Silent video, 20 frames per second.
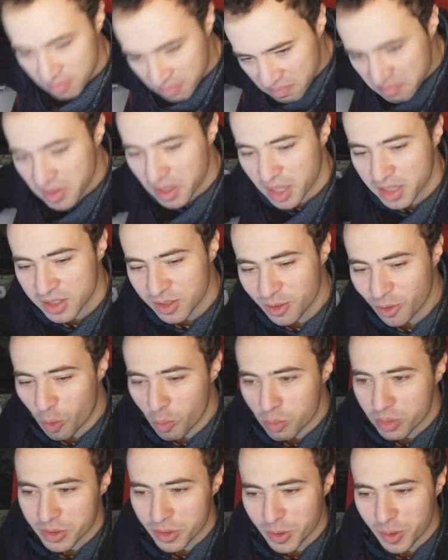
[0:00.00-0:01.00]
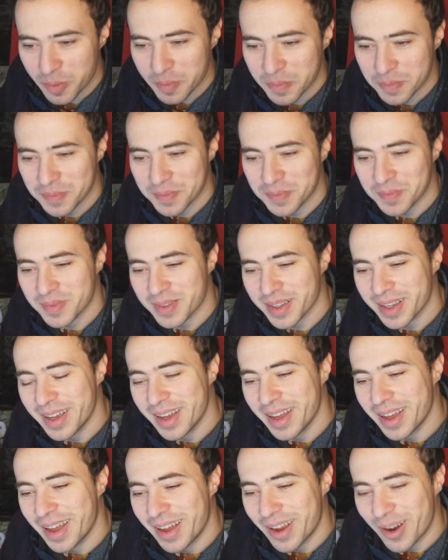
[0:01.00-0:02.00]
Let's hope so.
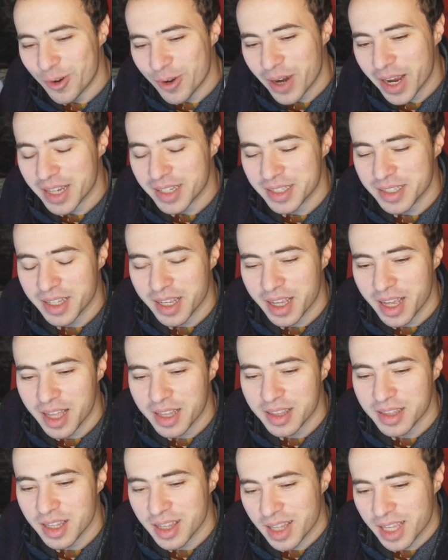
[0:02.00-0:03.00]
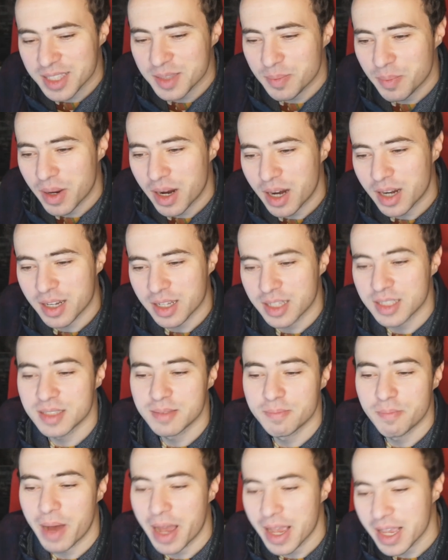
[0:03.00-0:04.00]
Right, and the last part is
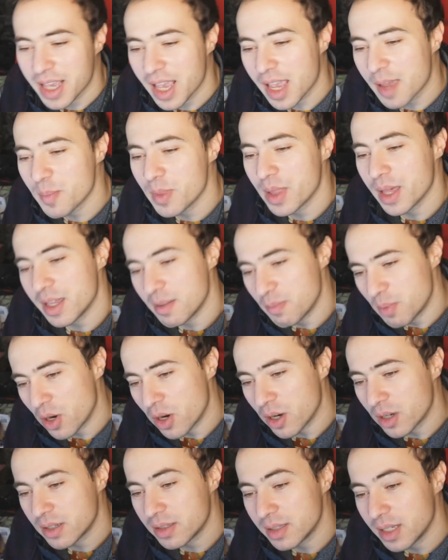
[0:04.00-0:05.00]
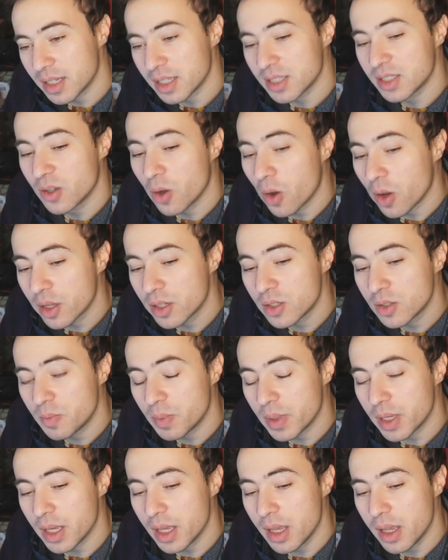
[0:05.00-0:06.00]
my game, Late Bird. It is going to
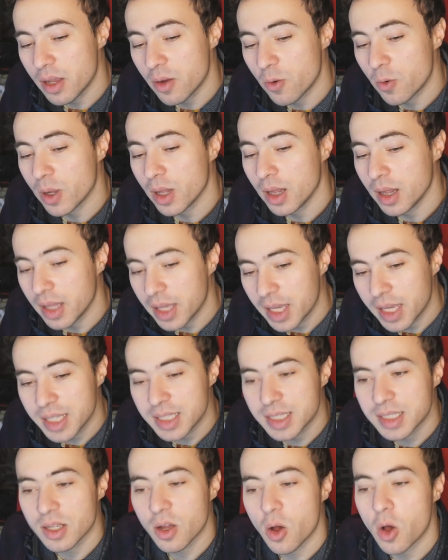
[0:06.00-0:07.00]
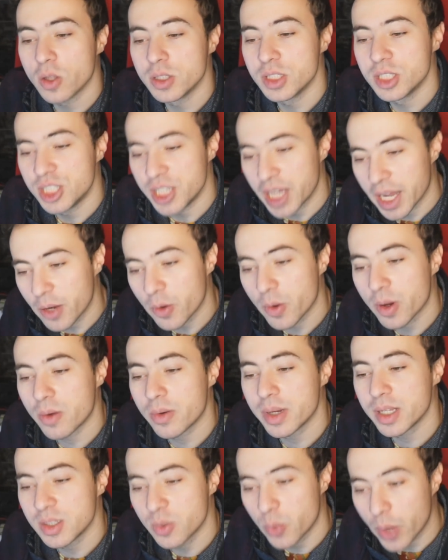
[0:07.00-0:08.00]
be released on
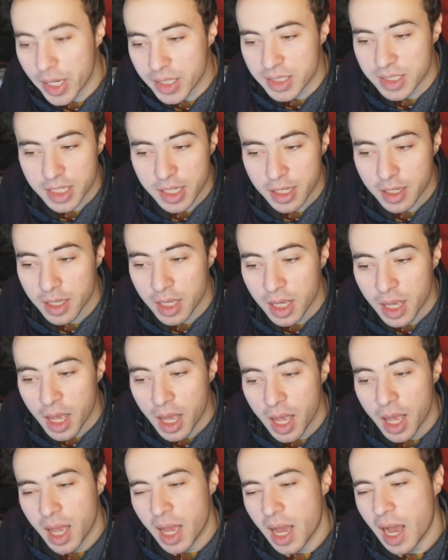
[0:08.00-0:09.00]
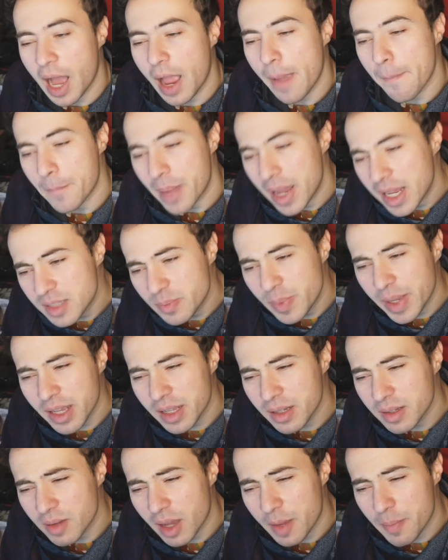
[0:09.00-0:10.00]
January 20. I might
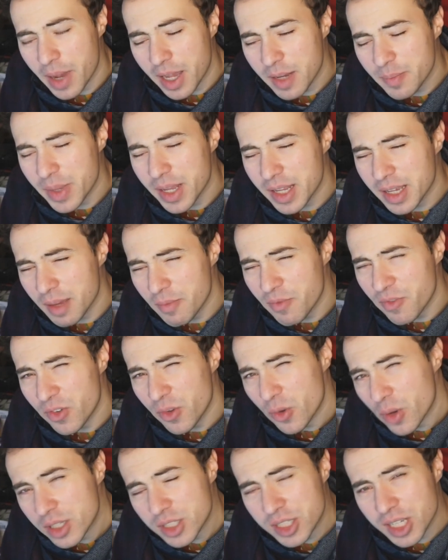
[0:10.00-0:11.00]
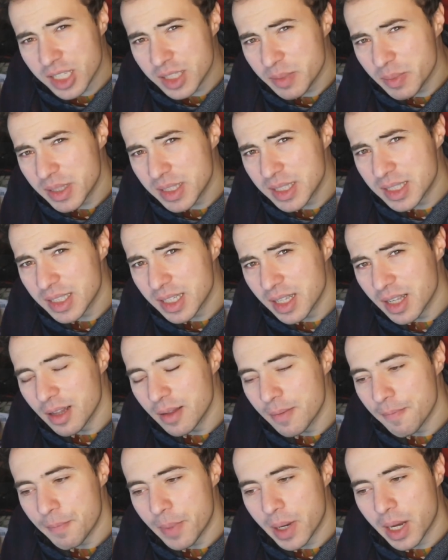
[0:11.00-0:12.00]
make I might make a few adjustments still,
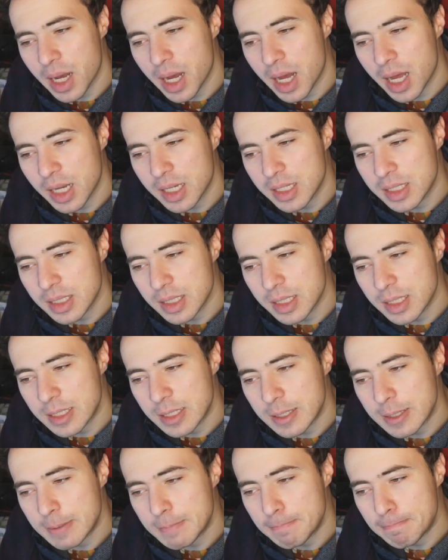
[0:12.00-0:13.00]
but uh,